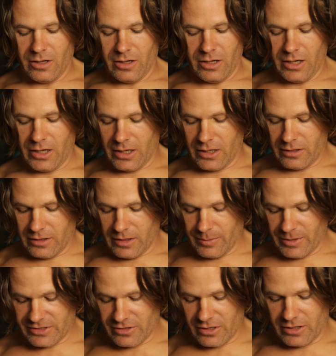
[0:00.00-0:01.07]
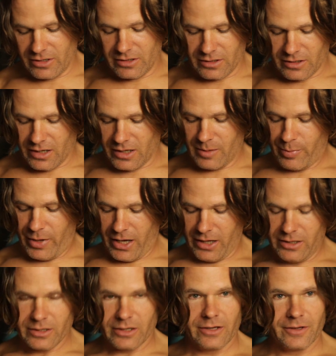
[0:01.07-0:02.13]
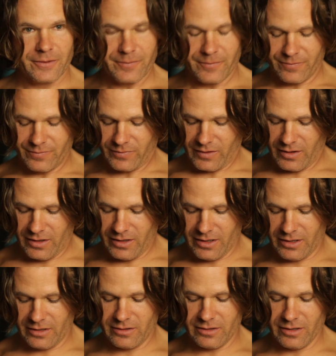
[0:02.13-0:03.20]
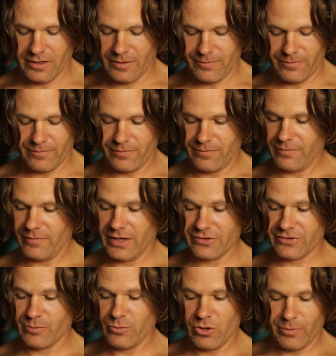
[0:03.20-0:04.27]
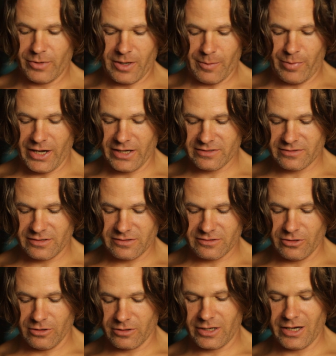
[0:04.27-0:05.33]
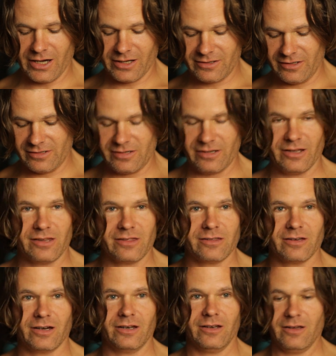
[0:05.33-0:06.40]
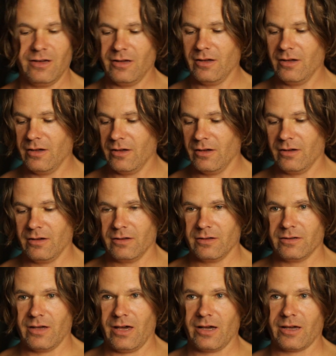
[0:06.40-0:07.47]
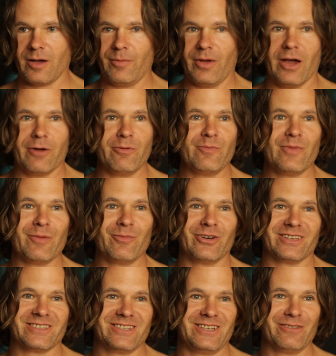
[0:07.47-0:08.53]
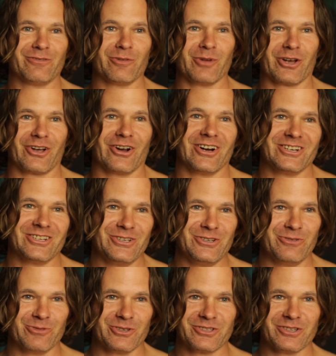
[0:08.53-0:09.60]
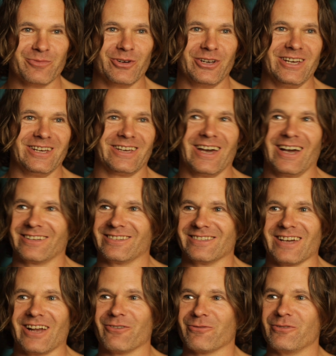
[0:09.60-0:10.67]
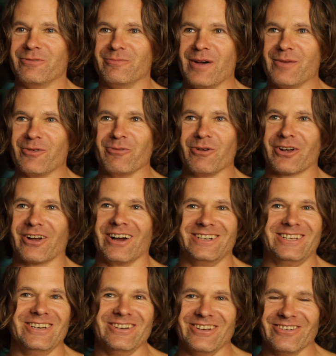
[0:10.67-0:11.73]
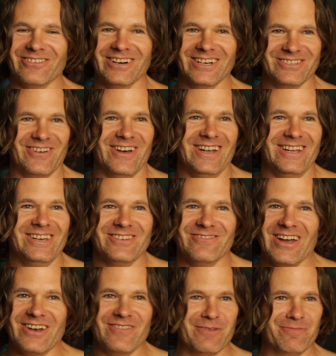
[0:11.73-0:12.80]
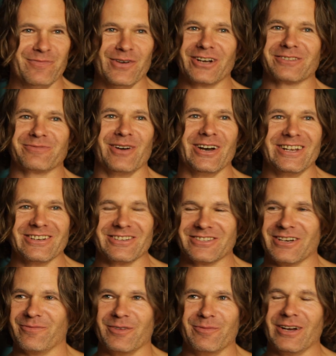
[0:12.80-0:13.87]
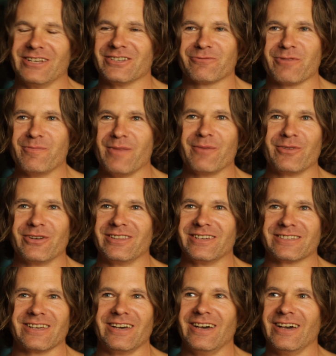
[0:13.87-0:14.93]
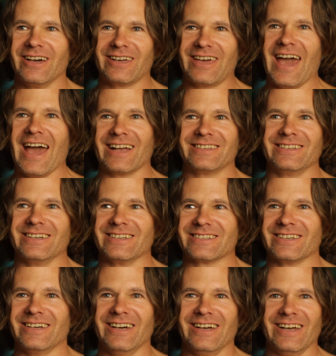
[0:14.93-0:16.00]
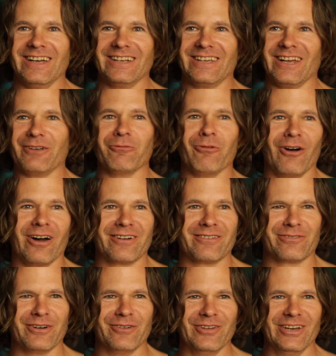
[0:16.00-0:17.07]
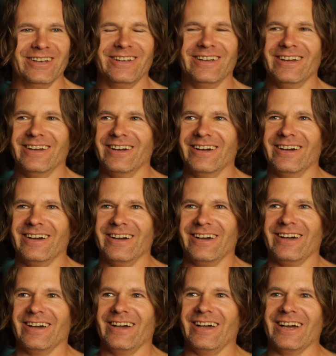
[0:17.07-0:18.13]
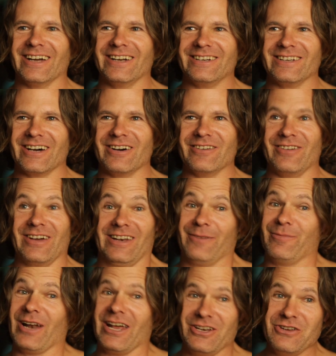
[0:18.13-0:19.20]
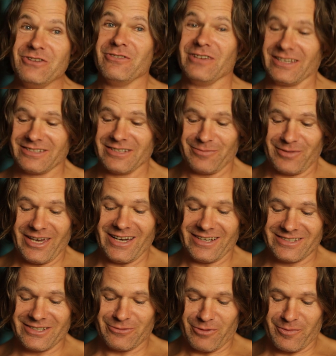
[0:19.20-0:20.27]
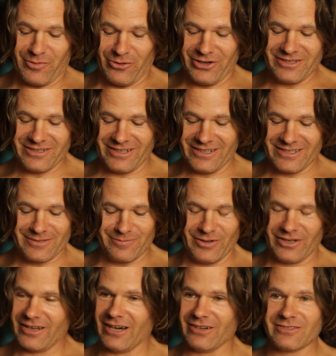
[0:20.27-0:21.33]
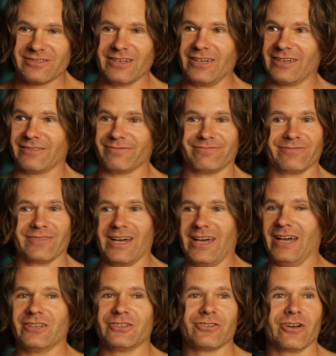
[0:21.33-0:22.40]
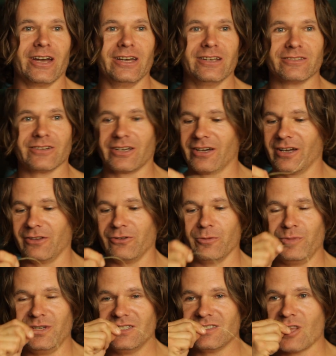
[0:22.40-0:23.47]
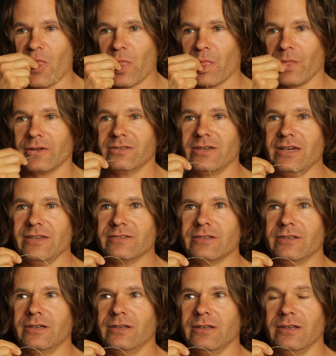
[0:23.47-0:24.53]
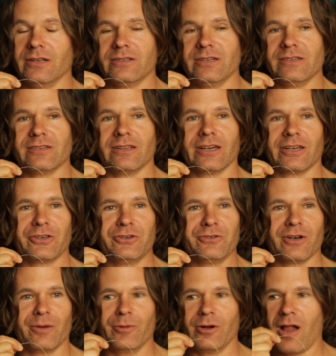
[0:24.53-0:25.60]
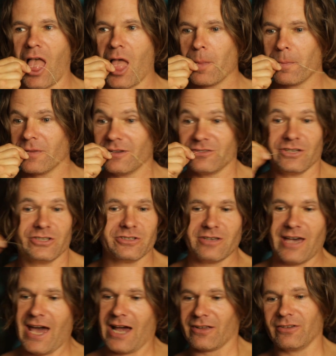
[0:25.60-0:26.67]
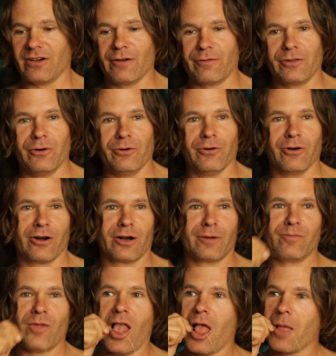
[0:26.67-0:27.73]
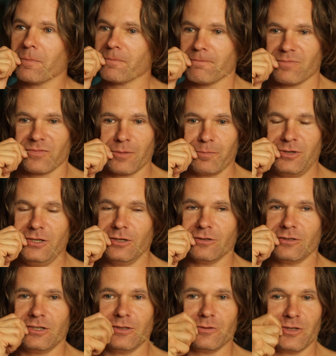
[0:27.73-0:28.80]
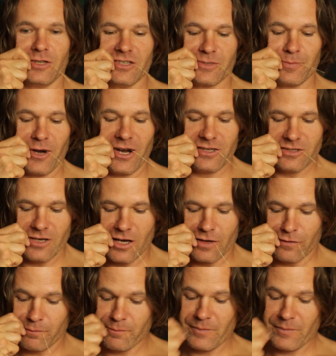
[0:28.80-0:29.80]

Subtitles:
and I started to kind of panic. And that was the moment I passed this tall cactus, and I thought, heck, I mean, I remembered a scene from a cartoon where someone ate cactus. I don't remember what cartoon it was, but it might have been Bugs Bunny or something. But I just remember this cactus and getting water from it, and but I knew that some cactus were poisonous. But I was like, I had to try it, so I cut a little piece, tasted it, and it tasted like cucumber. So I just hacked off the whole arm, peeled the spines off,